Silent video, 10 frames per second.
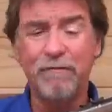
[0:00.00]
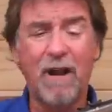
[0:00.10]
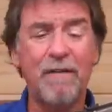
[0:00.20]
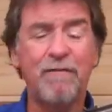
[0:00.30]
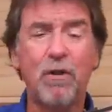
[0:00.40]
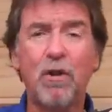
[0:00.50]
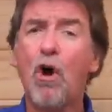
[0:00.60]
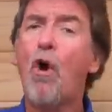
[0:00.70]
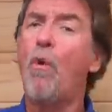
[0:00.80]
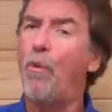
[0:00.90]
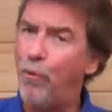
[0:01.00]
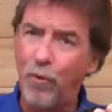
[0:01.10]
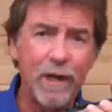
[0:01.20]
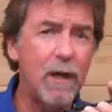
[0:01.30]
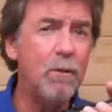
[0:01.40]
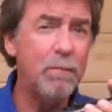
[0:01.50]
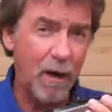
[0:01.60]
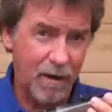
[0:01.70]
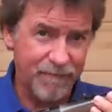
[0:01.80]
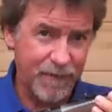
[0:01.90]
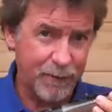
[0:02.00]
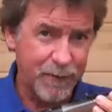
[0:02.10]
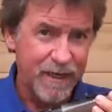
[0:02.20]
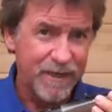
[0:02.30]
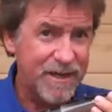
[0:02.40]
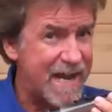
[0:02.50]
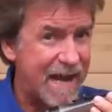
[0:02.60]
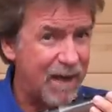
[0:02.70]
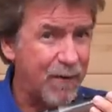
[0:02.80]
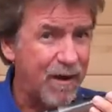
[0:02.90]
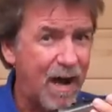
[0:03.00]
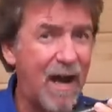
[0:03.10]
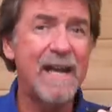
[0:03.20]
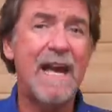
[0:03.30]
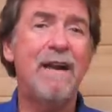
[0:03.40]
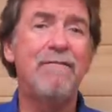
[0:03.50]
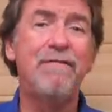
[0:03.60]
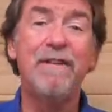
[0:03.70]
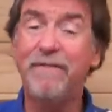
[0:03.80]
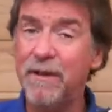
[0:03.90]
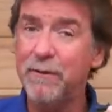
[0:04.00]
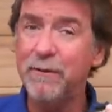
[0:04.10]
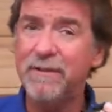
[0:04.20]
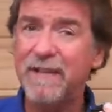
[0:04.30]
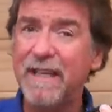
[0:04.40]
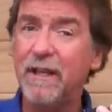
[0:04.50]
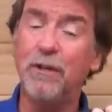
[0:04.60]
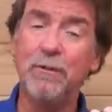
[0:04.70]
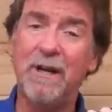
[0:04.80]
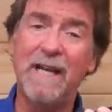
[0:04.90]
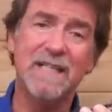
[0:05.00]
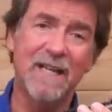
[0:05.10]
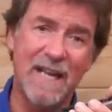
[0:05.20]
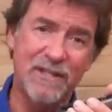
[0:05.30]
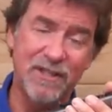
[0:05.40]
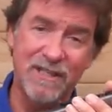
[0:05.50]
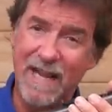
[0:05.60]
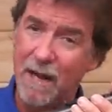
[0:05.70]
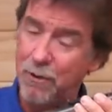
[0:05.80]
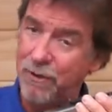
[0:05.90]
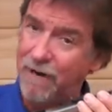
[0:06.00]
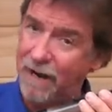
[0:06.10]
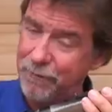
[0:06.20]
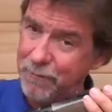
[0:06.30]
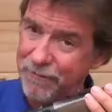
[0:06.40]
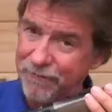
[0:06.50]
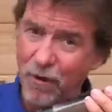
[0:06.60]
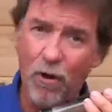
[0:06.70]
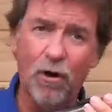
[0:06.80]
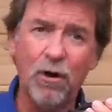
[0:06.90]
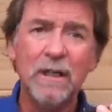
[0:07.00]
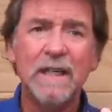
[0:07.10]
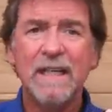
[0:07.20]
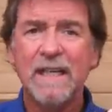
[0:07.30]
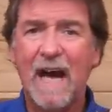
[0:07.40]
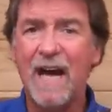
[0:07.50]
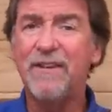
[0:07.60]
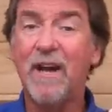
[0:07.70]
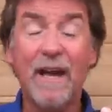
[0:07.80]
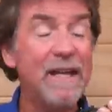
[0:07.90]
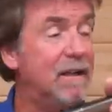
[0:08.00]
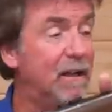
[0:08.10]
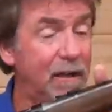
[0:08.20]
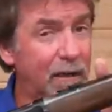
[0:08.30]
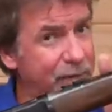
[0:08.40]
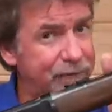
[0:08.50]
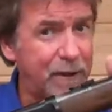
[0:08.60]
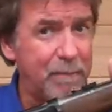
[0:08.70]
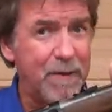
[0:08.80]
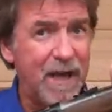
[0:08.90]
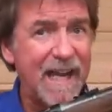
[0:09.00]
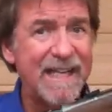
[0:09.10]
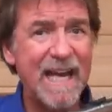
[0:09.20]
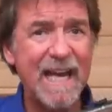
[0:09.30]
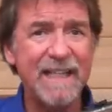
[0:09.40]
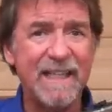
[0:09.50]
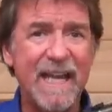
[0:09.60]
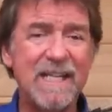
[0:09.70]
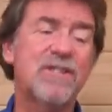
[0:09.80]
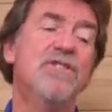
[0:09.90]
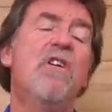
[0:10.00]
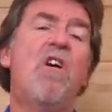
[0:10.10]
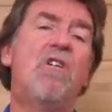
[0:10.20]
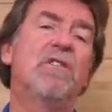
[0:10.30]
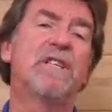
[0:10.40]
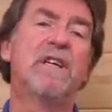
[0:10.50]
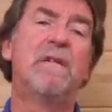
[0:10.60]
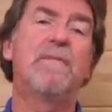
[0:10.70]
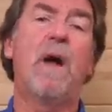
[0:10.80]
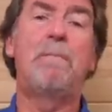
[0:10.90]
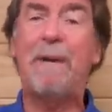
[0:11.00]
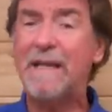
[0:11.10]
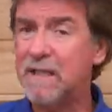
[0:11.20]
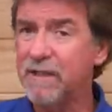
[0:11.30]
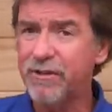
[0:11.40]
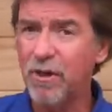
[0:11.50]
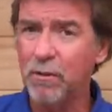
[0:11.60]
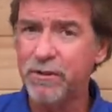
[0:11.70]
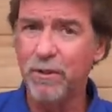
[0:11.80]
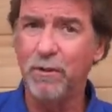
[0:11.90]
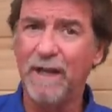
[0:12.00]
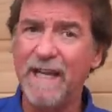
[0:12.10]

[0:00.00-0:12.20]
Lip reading: Rifle Rio Bravo. Now, I have reviewed the Umarex Legends Cowboy Rifle before, and I love them. Again, it's not a pest control tool.